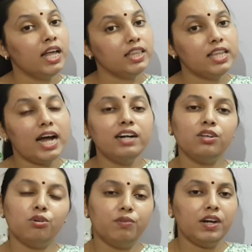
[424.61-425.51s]
that
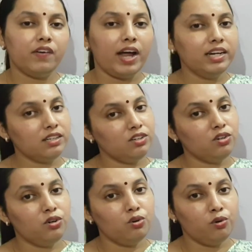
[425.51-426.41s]
you will write in
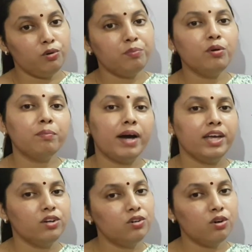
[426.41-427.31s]
your notebook by
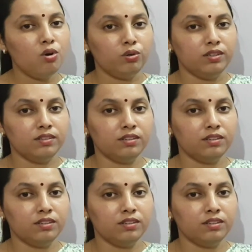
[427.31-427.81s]
your own.